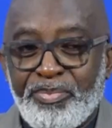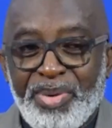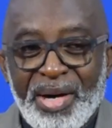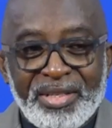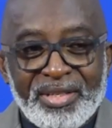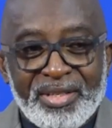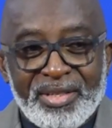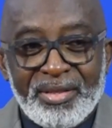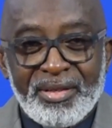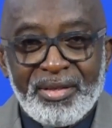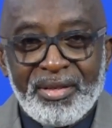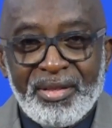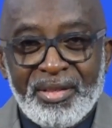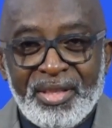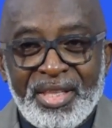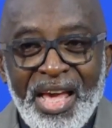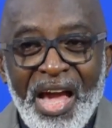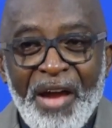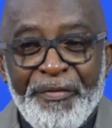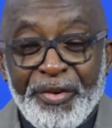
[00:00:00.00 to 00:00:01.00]
But
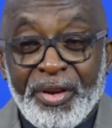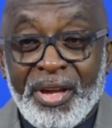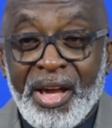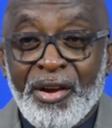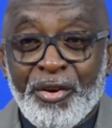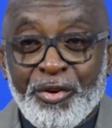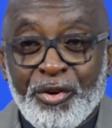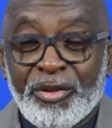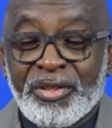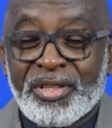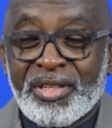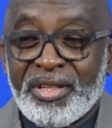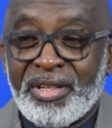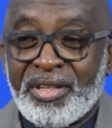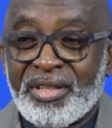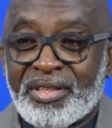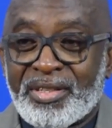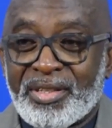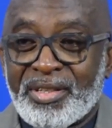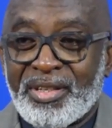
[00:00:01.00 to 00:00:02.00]
the African
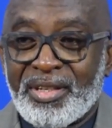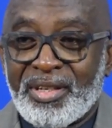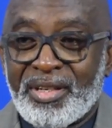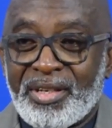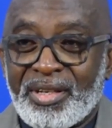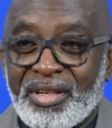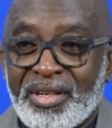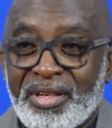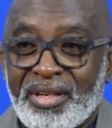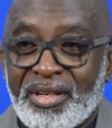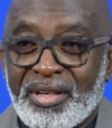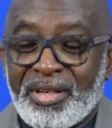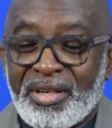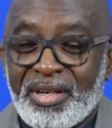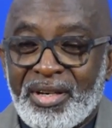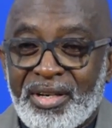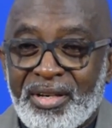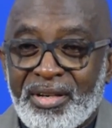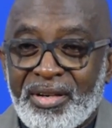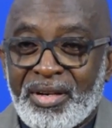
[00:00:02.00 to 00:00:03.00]
continent
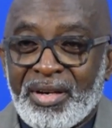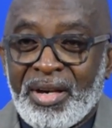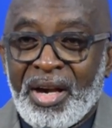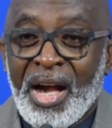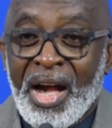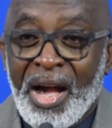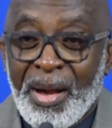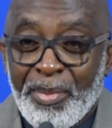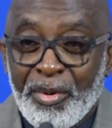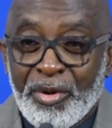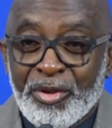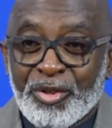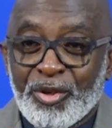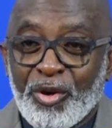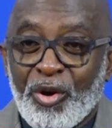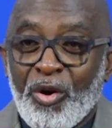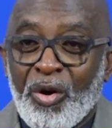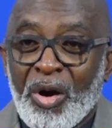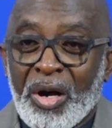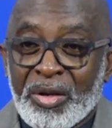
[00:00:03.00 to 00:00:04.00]
harbors
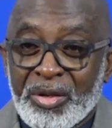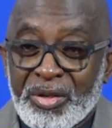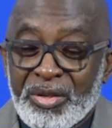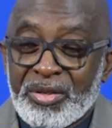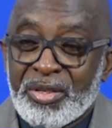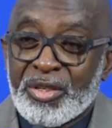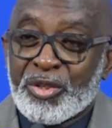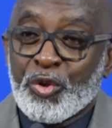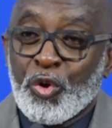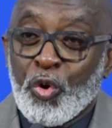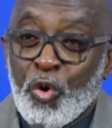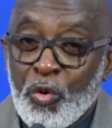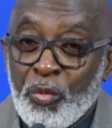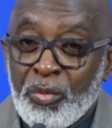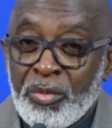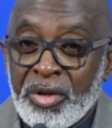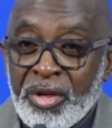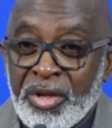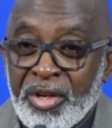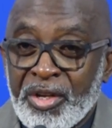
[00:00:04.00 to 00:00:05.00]
or is
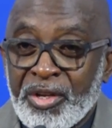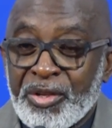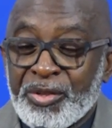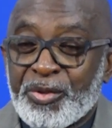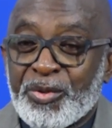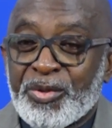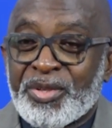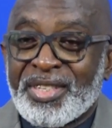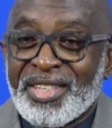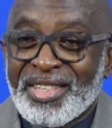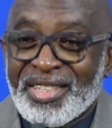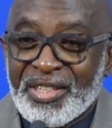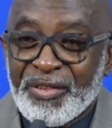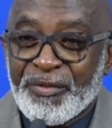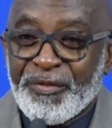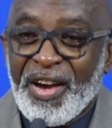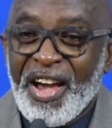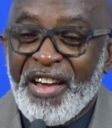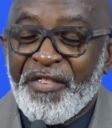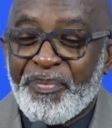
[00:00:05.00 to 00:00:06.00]
home to
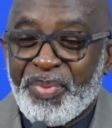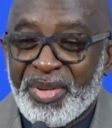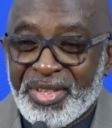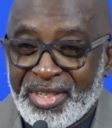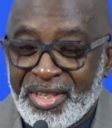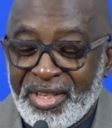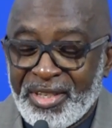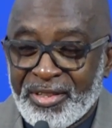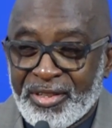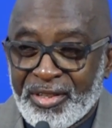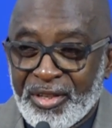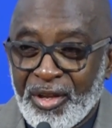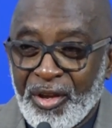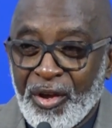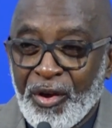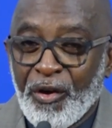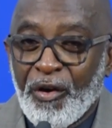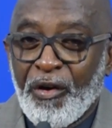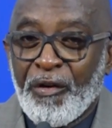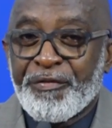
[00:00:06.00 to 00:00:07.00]
65%
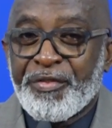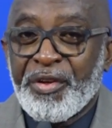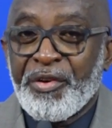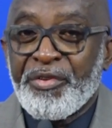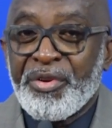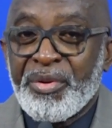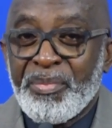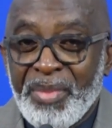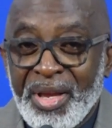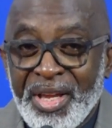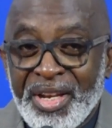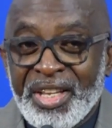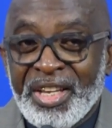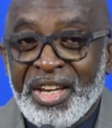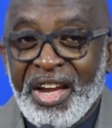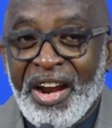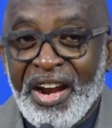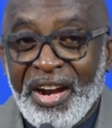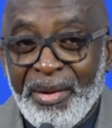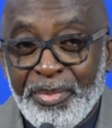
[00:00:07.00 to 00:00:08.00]
of the
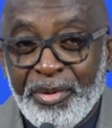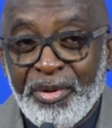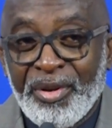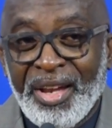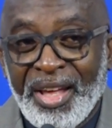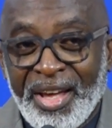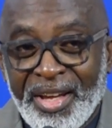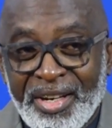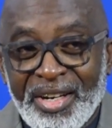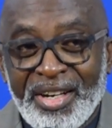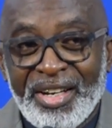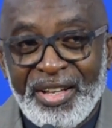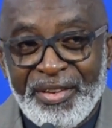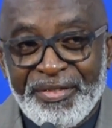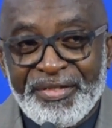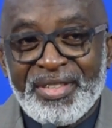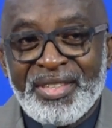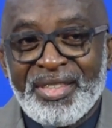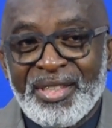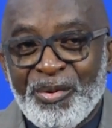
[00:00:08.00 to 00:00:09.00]
remaining arable land
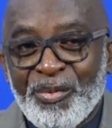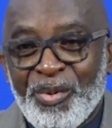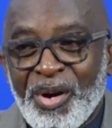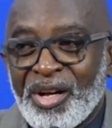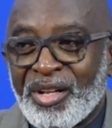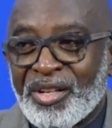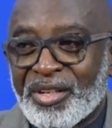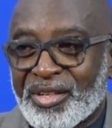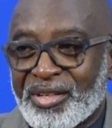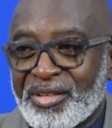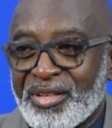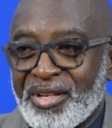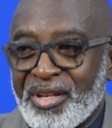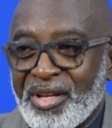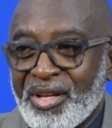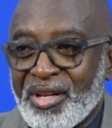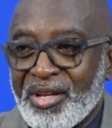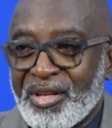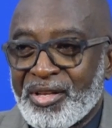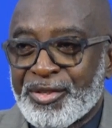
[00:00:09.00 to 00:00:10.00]
left in the world.
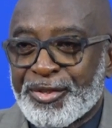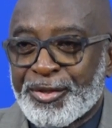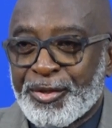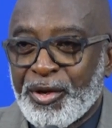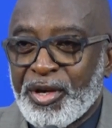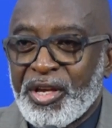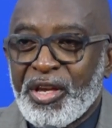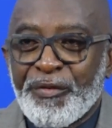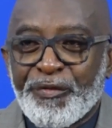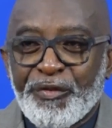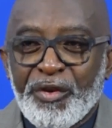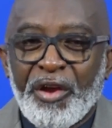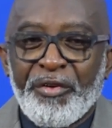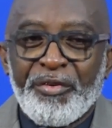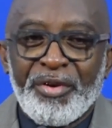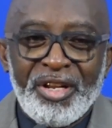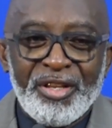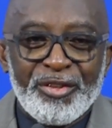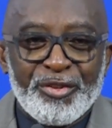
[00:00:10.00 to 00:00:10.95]
So if you are really